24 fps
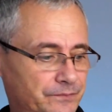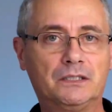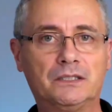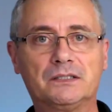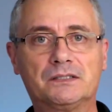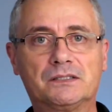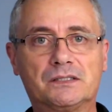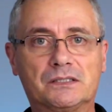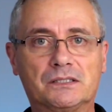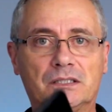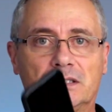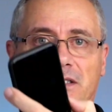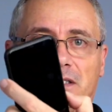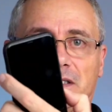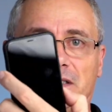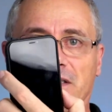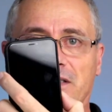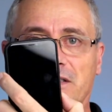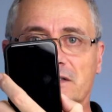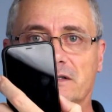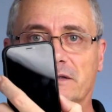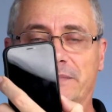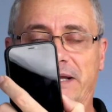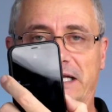This
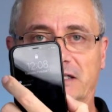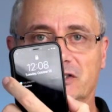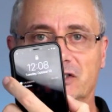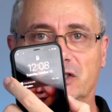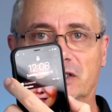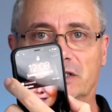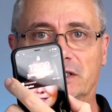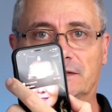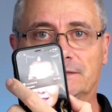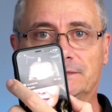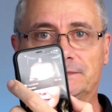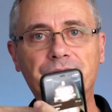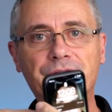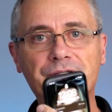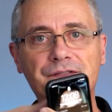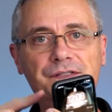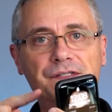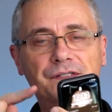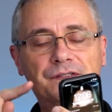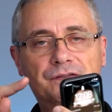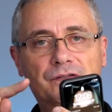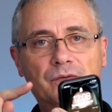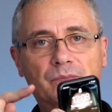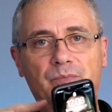is the magic.
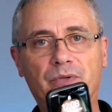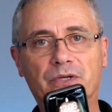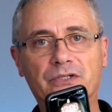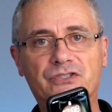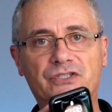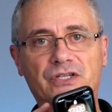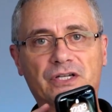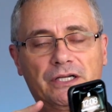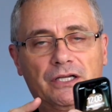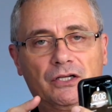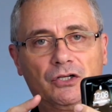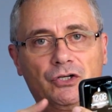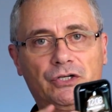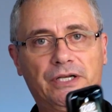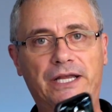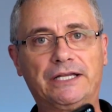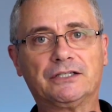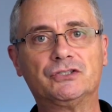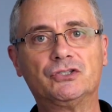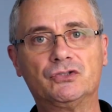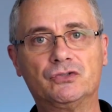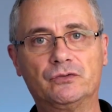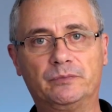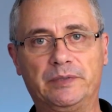This is the bridge that can
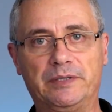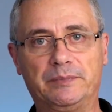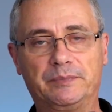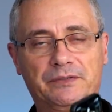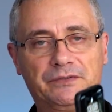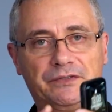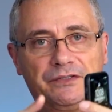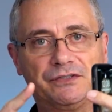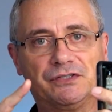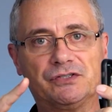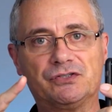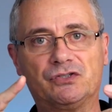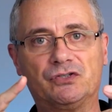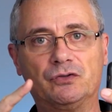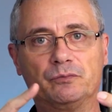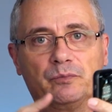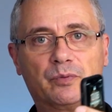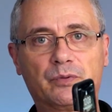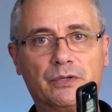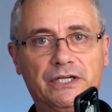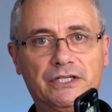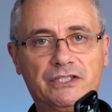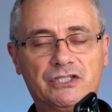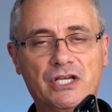connect you to people. This is the
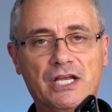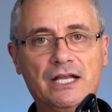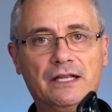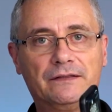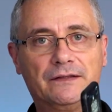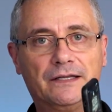bridge